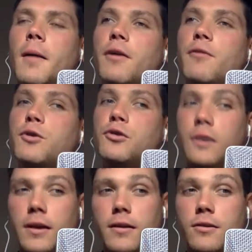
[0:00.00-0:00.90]
But if you
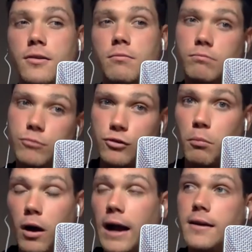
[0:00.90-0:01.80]
see these
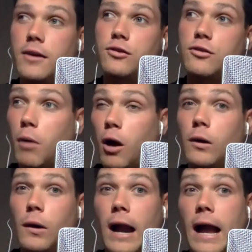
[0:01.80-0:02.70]
small, I guess,
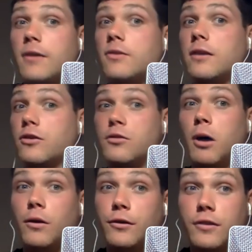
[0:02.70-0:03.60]
smaller acts at
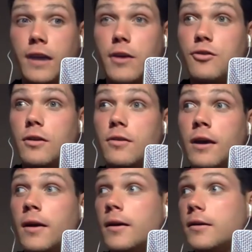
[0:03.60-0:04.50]
smaller stages,
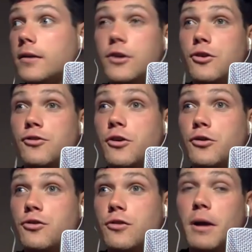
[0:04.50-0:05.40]
t-shirts are
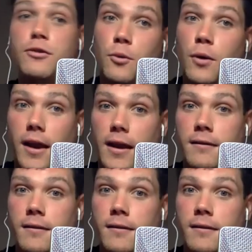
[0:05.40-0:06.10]
usually about 20.